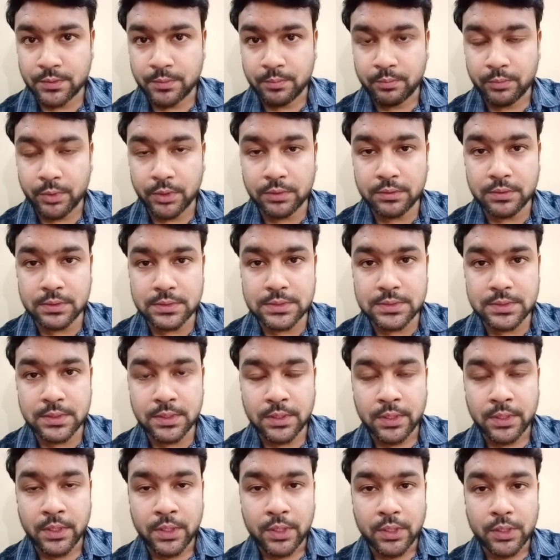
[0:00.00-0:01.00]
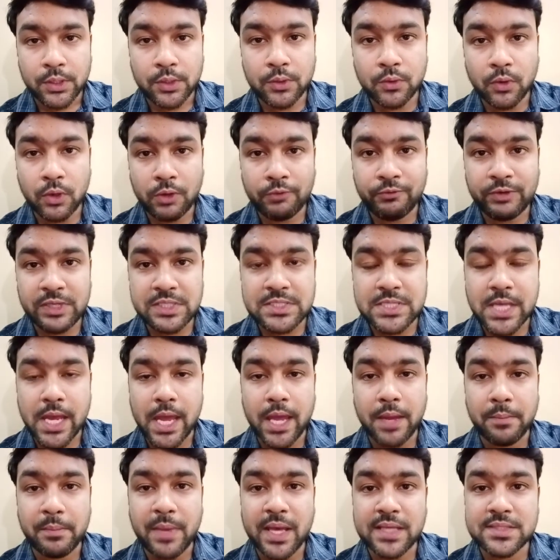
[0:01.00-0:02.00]
because you always
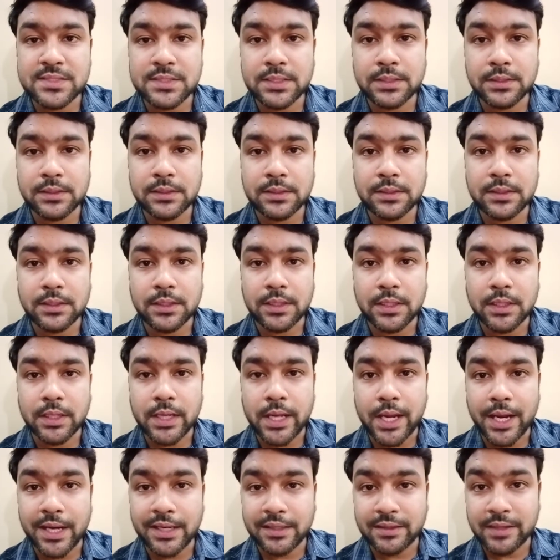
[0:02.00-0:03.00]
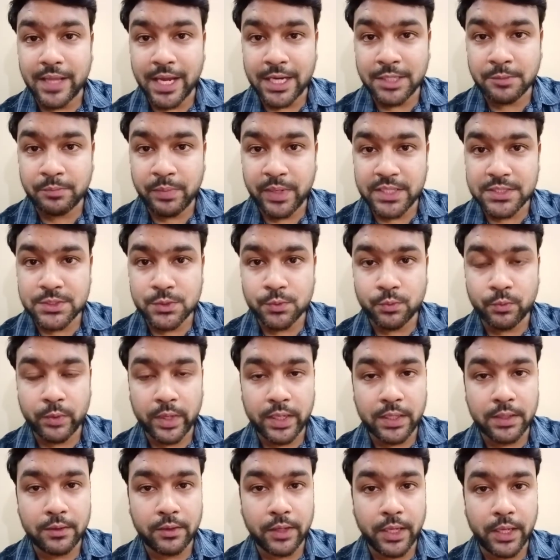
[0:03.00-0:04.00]
imagine at that place
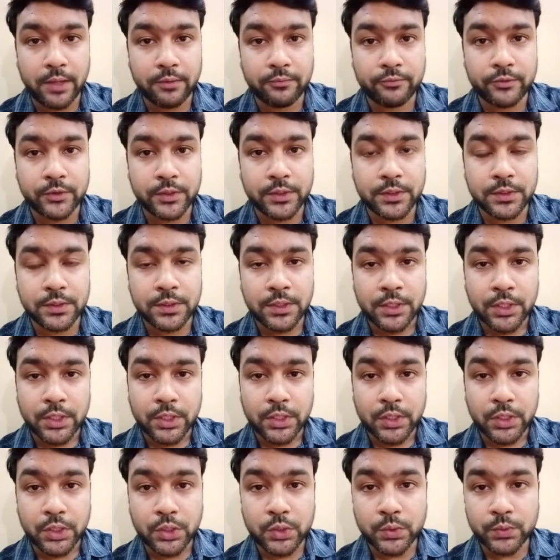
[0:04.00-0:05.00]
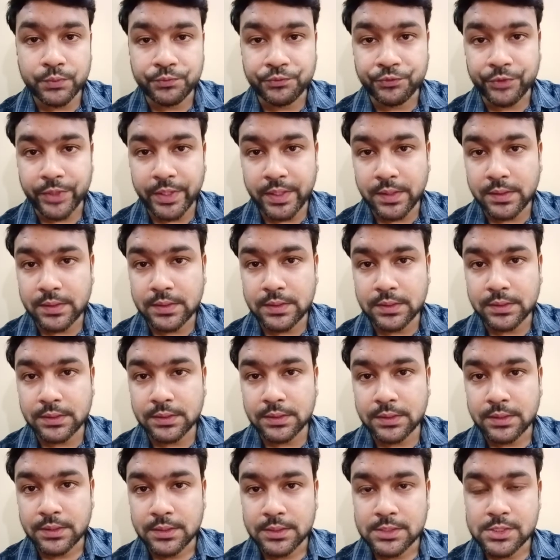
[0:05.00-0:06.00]
whenever you read
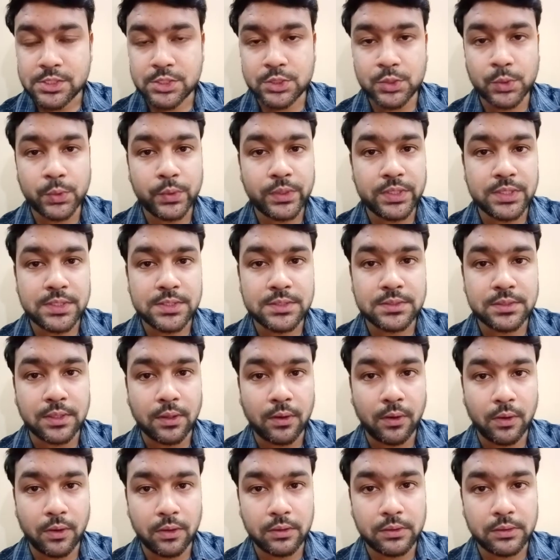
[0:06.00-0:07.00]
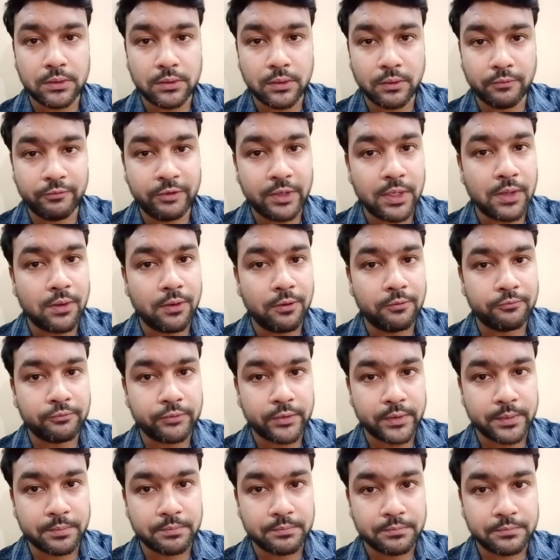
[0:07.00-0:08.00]
the stories or novel of
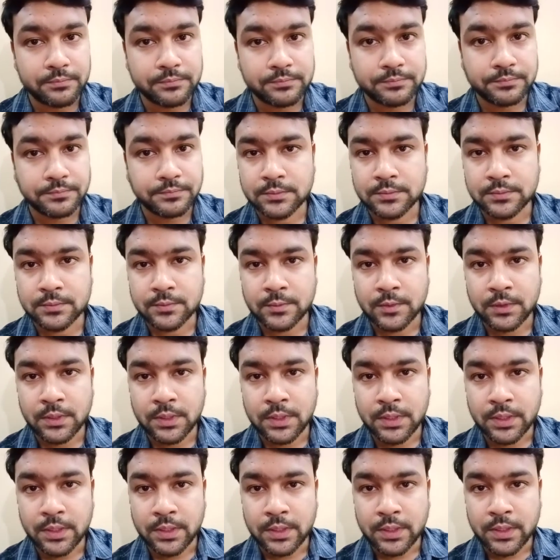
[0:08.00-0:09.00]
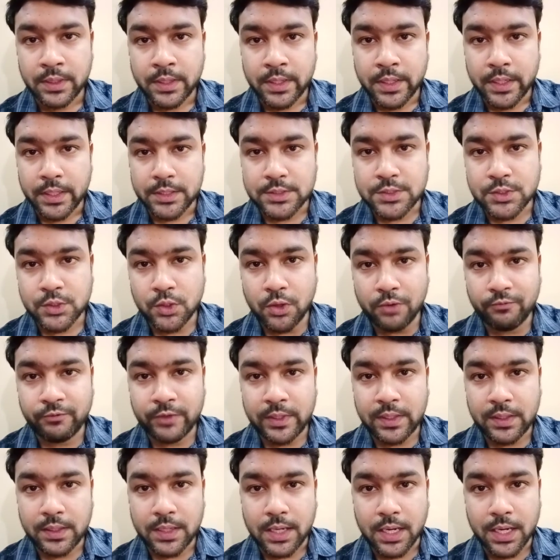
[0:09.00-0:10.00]
him. His
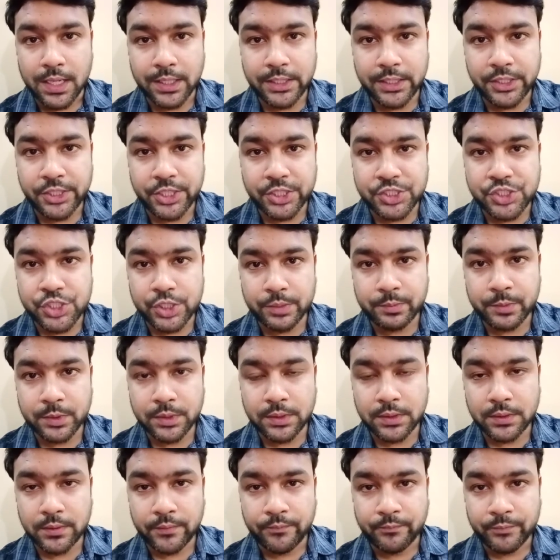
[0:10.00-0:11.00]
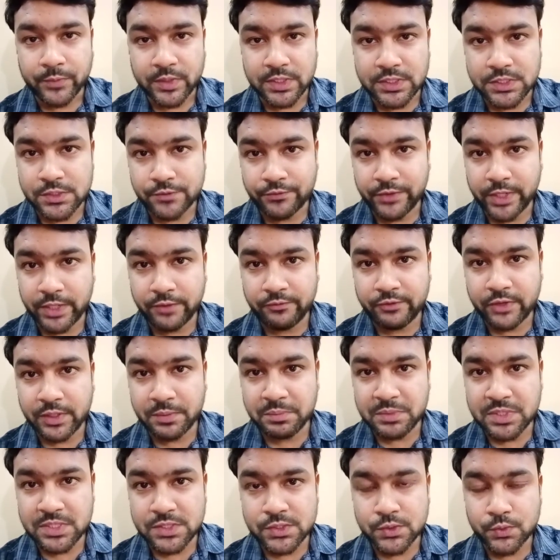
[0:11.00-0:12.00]
novel Untouchable is very
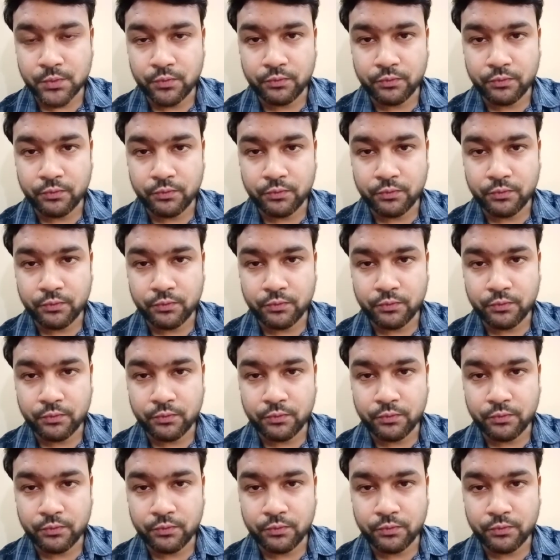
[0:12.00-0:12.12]
famous,